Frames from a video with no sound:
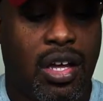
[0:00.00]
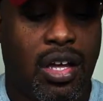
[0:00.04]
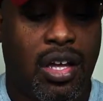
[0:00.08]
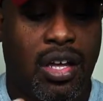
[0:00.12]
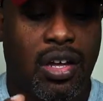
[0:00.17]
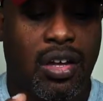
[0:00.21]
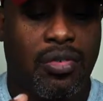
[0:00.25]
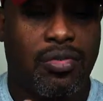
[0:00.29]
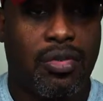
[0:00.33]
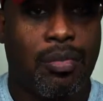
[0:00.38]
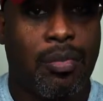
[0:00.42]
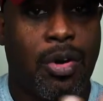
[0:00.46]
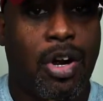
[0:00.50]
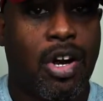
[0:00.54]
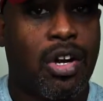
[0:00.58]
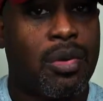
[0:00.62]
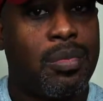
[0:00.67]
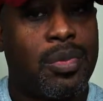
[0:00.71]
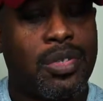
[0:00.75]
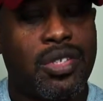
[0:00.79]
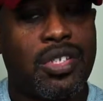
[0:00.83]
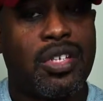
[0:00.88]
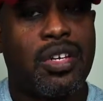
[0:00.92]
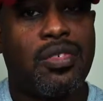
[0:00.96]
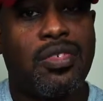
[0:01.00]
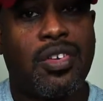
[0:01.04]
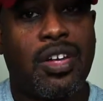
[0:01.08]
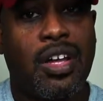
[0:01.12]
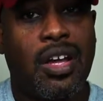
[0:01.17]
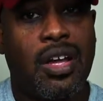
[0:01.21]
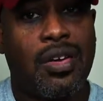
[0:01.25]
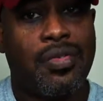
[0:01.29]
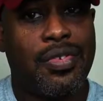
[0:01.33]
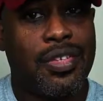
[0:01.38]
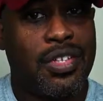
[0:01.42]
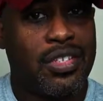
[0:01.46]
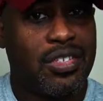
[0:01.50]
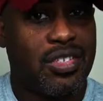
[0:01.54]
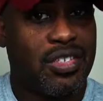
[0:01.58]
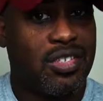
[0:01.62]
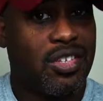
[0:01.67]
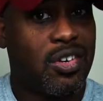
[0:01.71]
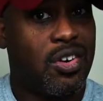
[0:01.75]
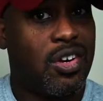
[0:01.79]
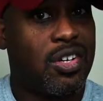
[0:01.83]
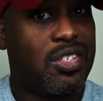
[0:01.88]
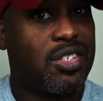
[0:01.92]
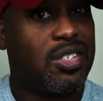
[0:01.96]
Remarkable Self-Confidence
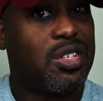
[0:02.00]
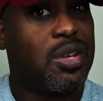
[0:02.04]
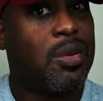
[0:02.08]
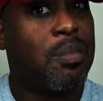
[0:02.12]
starts